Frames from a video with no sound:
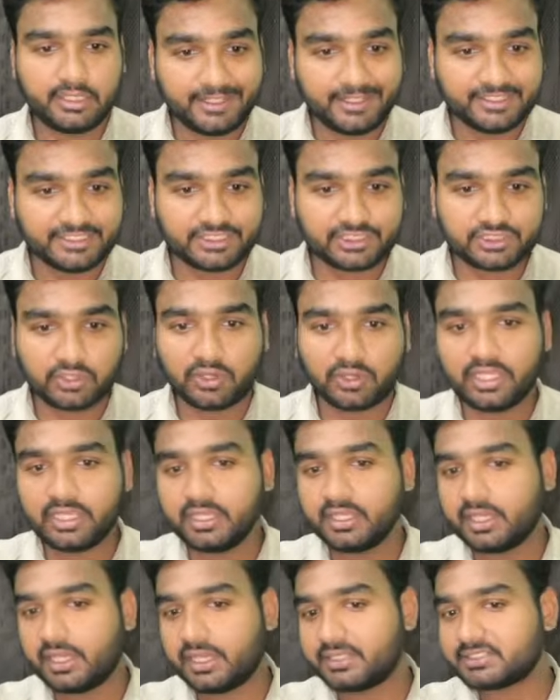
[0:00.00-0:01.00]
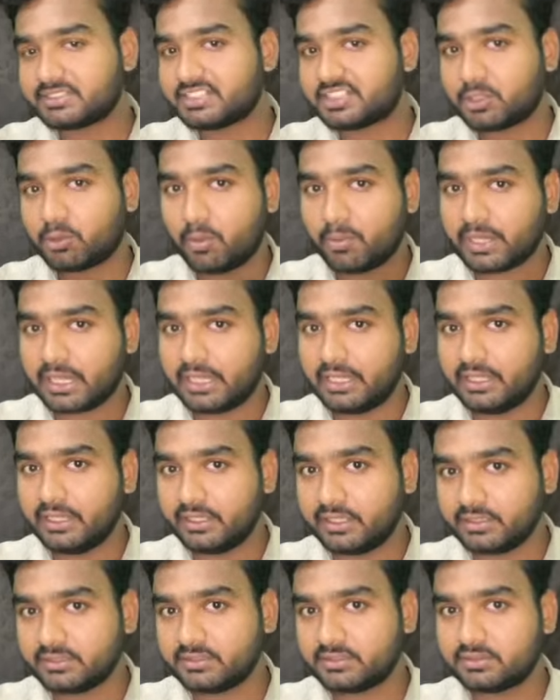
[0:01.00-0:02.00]
Installing and setup of
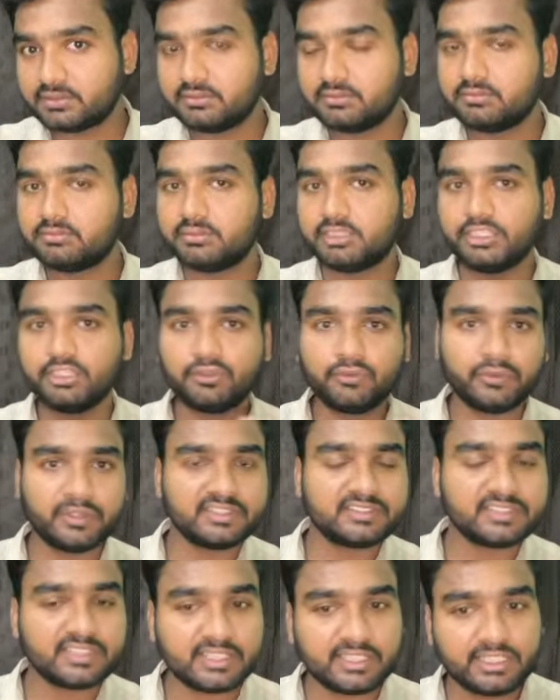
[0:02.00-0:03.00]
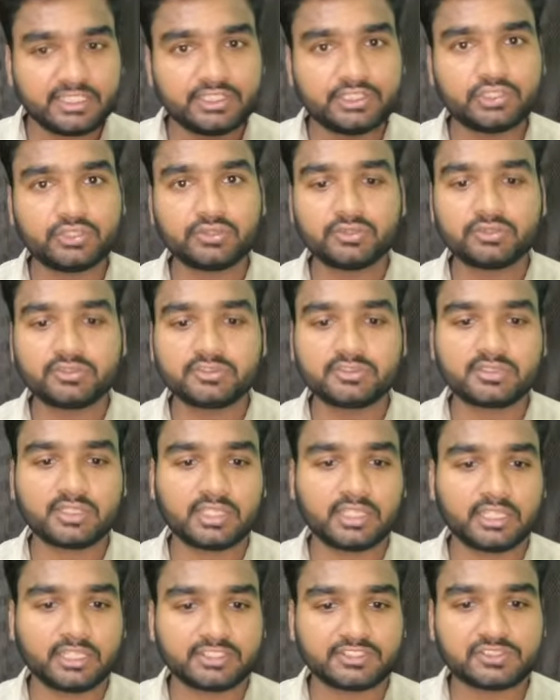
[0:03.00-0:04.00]
Linux. Did you face any issues
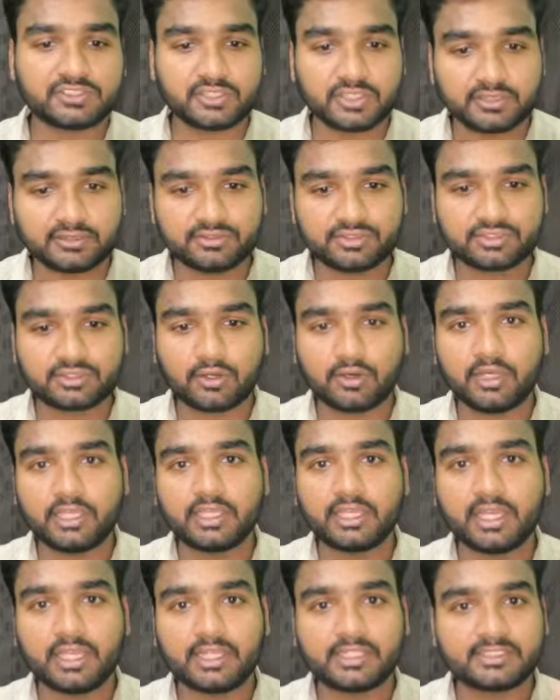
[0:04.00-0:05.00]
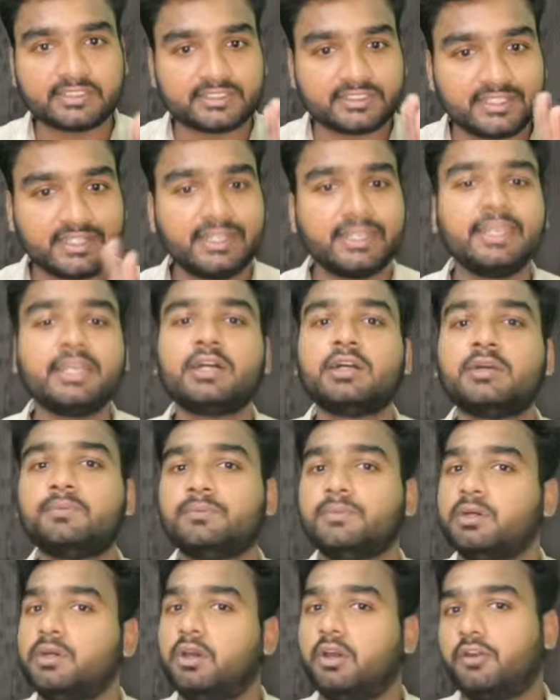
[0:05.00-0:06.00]
in installing and setting up
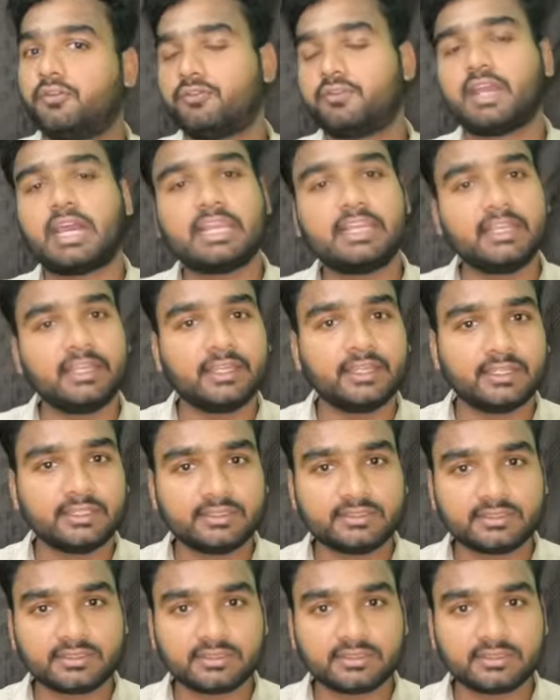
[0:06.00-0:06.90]
of Linux?